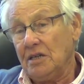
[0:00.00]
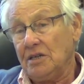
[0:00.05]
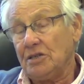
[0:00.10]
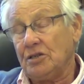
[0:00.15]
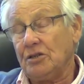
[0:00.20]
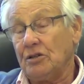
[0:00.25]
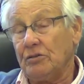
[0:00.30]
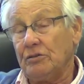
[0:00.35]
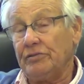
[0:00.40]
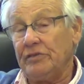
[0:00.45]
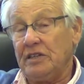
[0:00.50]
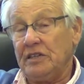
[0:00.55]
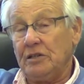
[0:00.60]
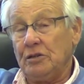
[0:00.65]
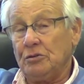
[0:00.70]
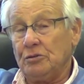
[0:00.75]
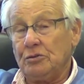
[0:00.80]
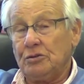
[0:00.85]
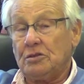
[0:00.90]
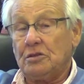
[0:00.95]
So we
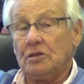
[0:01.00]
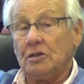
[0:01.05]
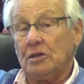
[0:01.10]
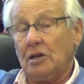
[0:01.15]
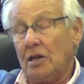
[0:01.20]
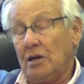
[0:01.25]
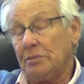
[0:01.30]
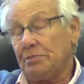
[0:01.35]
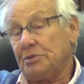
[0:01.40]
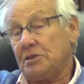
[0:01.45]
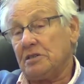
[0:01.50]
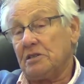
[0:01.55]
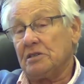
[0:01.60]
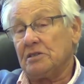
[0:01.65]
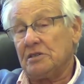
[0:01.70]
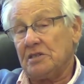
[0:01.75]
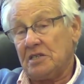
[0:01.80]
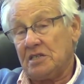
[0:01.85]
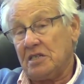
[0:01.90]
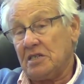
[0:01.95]
used the
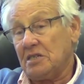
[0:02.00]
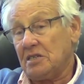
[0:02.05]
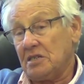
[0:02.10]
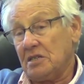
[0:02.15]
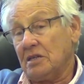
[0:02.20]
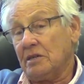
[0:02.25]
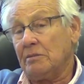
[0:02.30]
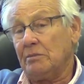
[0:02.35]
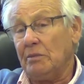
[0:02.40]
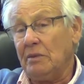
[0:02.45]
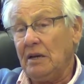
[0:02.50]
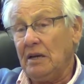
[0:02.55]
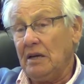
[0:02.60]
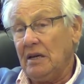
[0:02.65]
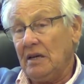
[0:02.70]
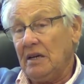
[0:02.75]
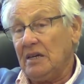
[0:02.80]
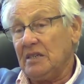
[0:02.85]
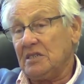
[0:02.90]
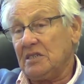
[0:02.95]
lobster system
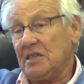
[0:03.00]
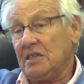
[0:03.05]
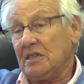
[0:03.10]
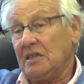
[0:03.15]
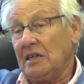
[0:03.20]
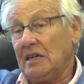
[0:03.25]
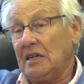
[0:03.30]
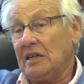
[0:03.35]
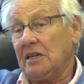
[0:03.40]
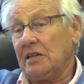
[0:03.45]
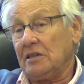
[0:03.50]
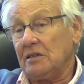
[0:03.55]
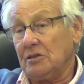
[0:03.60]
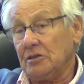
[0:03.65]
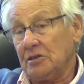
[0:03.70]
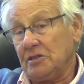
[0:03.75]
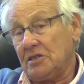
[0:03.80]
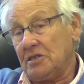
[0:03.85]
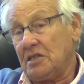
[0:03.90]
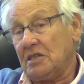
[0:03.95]
as a
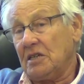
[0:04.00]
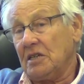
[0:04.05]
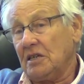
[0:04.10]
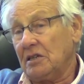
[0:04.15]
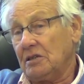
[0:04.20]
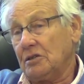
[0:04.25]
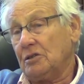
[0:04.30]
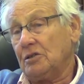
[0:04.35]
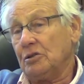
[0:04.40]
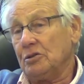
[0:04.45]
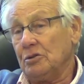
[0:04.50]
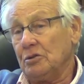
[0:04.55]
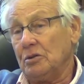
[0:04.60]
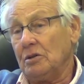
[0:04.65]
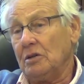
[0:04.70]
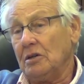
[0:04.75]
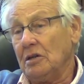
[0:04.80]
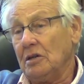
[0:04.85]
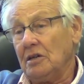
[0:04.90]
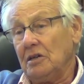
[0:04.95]
diagnostic
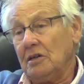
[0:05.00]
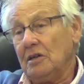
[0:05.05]
tool